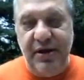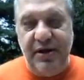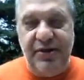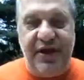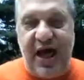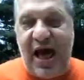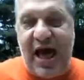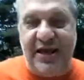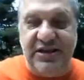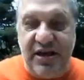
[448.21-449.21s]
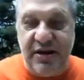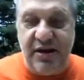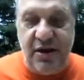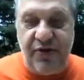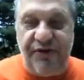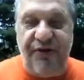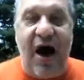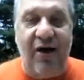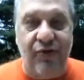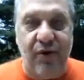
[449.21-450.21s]
the guy, the
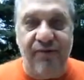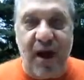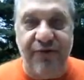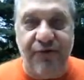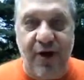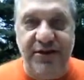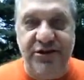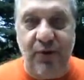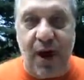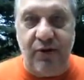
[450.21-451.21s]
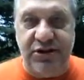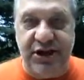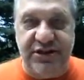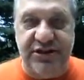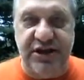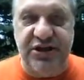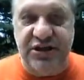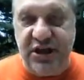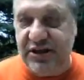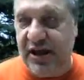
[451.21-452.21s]
father of my friend. So I wasn't going to say,
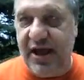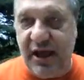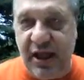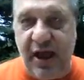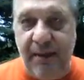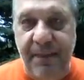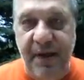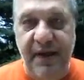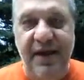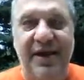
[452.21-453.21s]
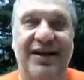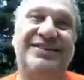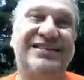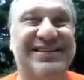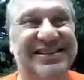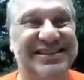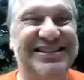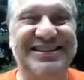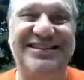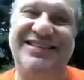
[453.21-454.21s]
"Shut the hell up." I'm just like,
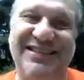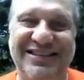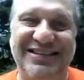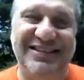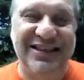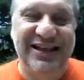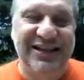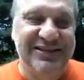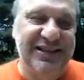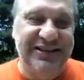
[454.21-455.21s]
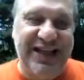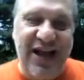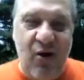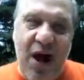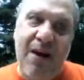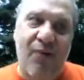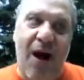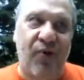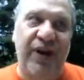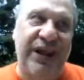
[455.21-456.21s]
"Little Dago Wop
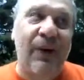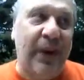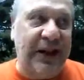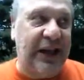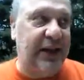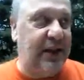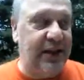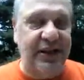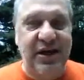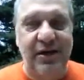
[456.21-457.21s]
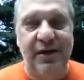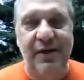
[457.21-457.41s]
Wop, what are you doing?" That's how